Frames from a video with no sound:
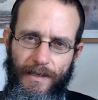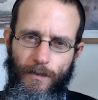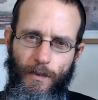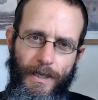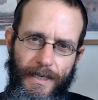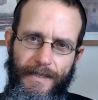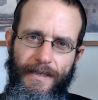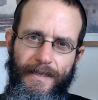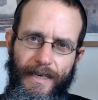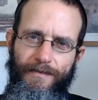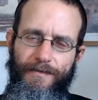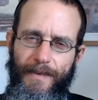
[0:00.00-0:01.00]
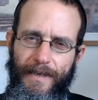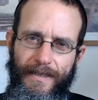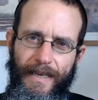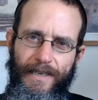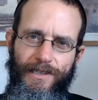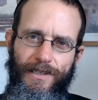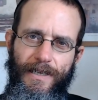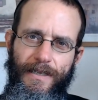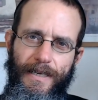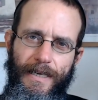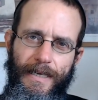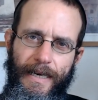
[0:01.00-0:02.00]
And work it as a day of meditation
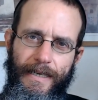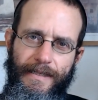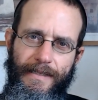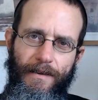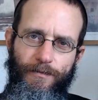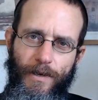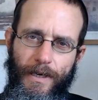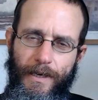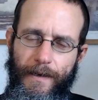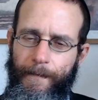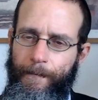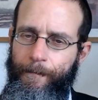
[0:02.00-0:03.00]
and self-work.